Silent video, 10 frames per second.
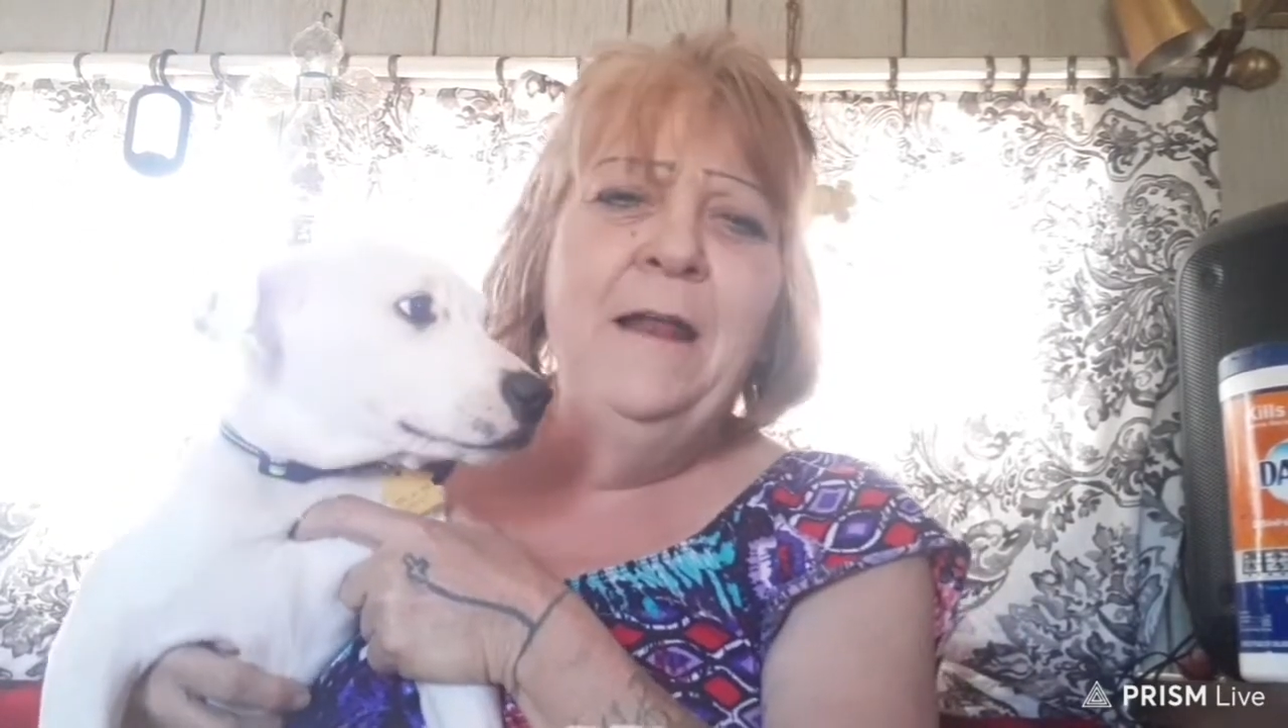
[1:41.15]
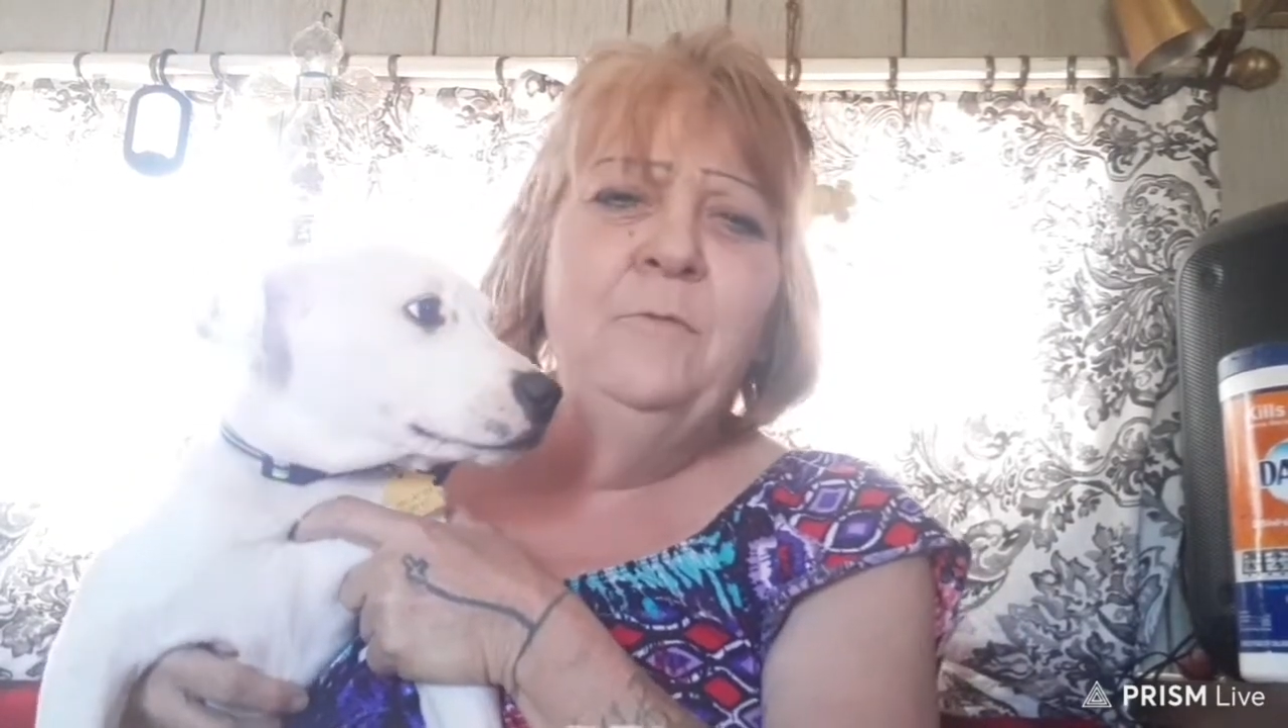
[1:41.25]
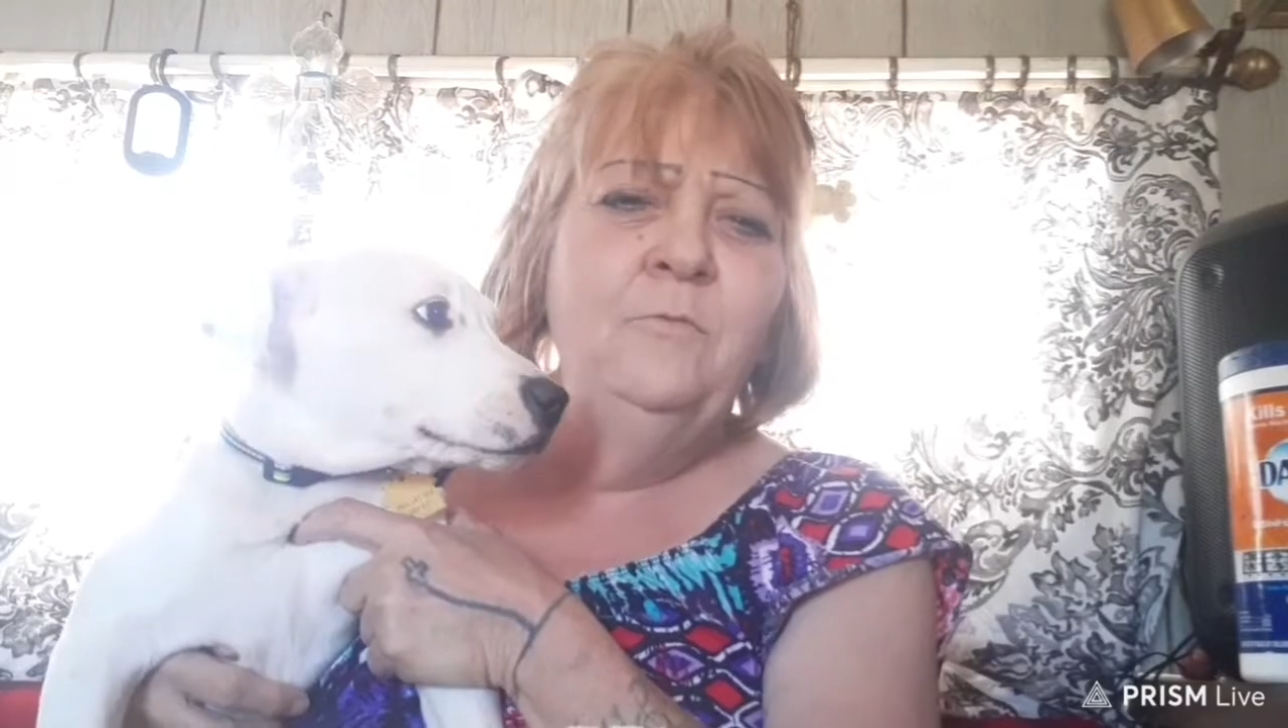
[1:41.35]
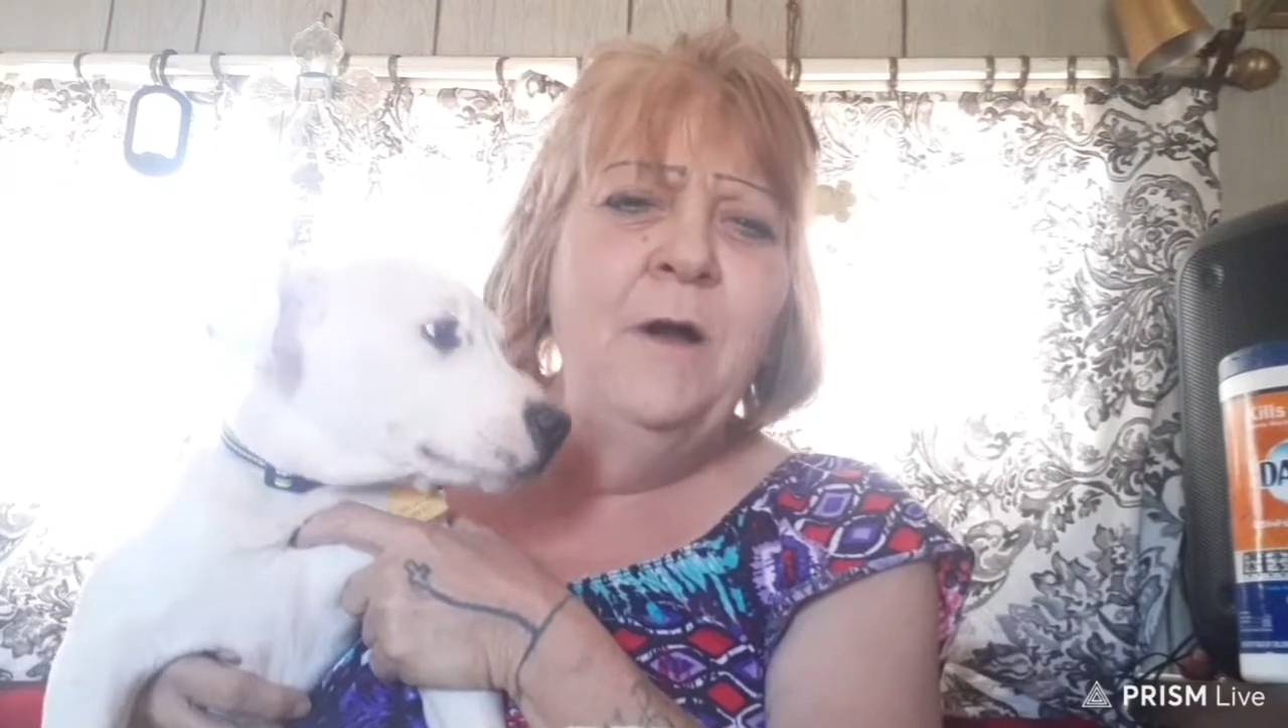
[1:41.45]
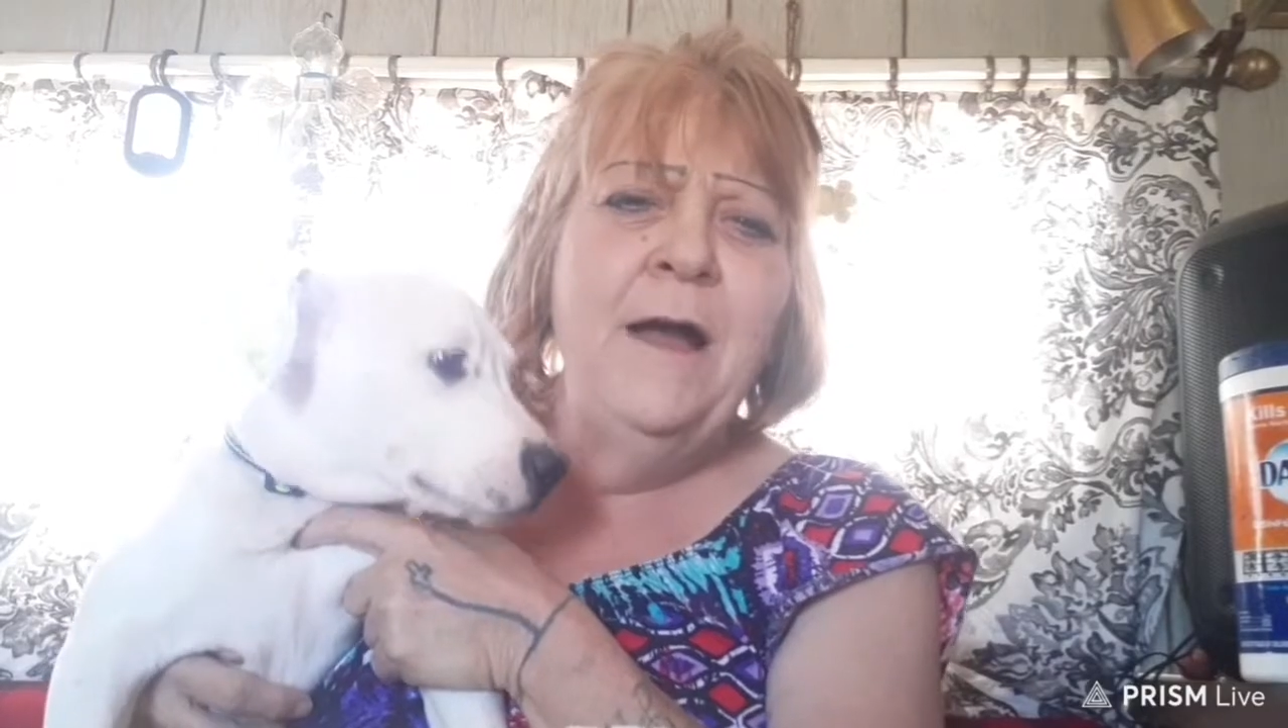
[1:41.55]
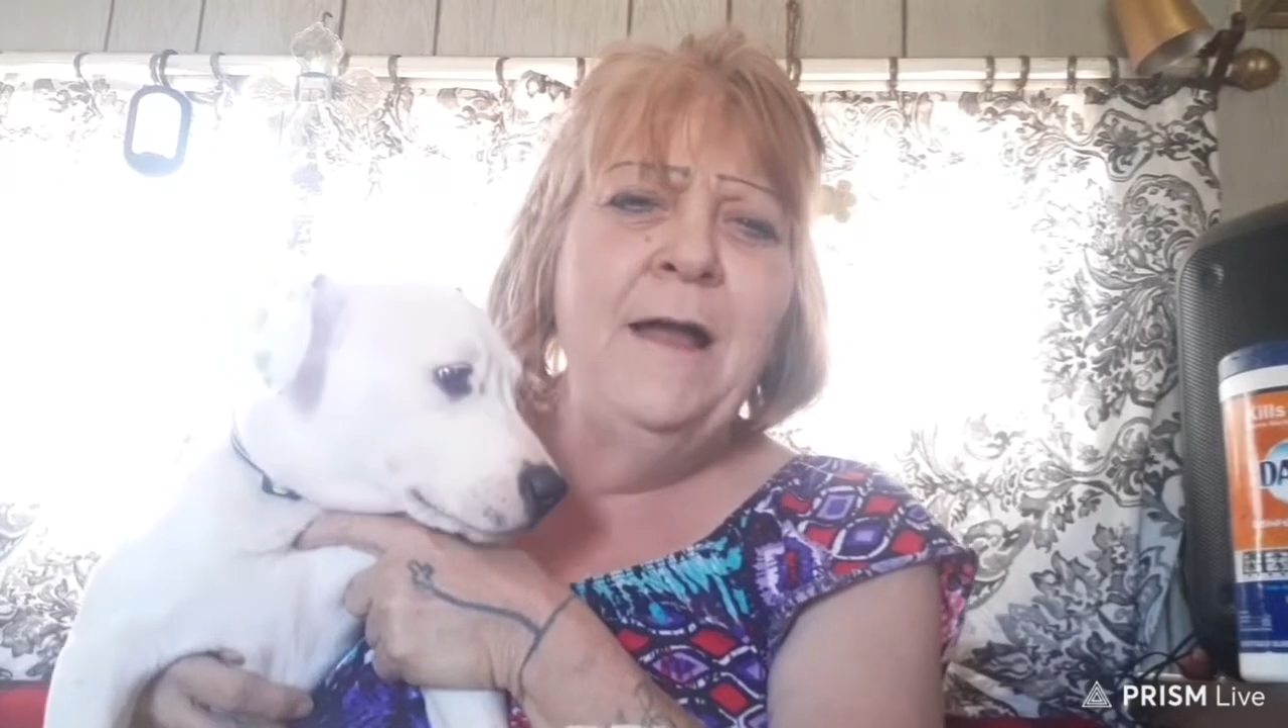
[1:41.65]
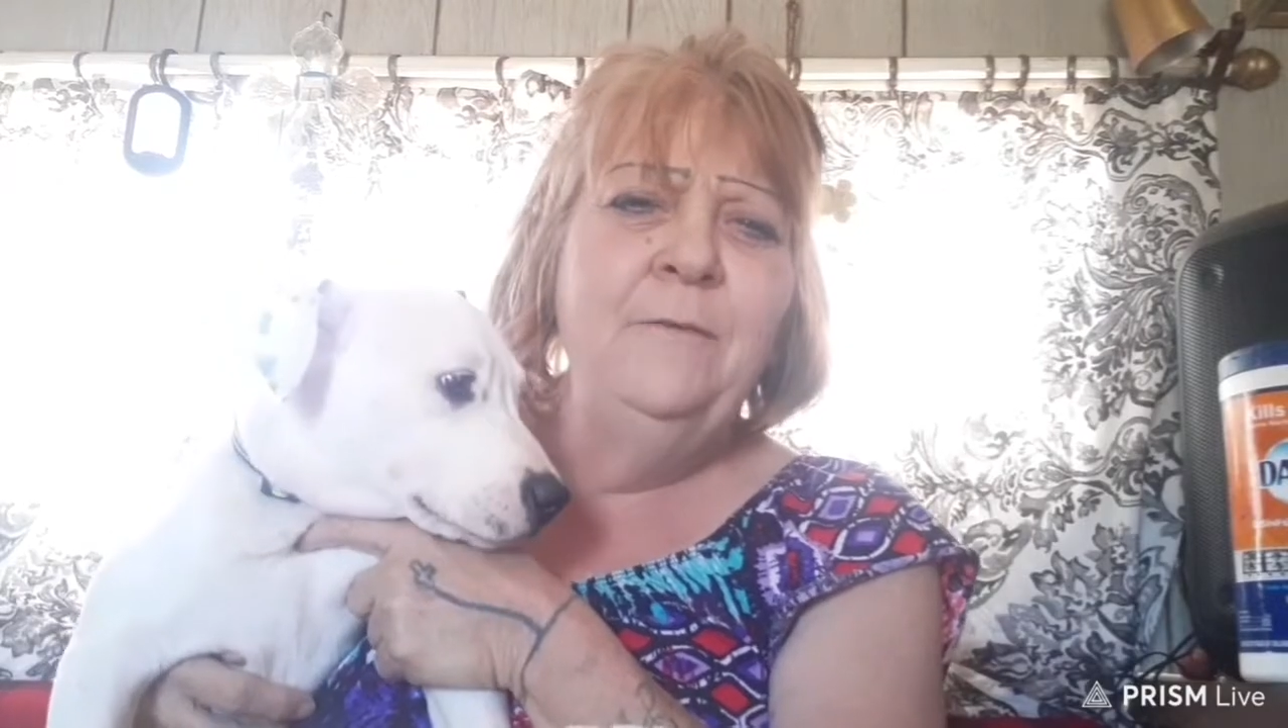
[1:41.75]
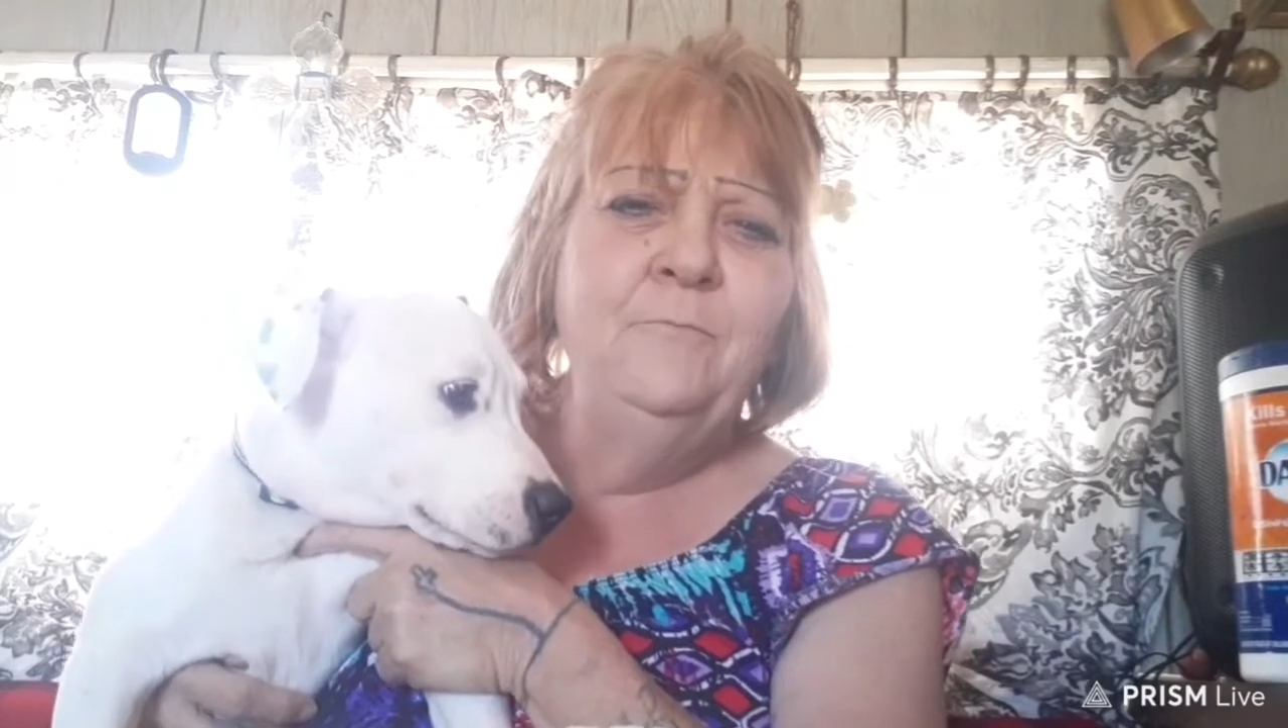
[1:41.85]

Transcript: and whine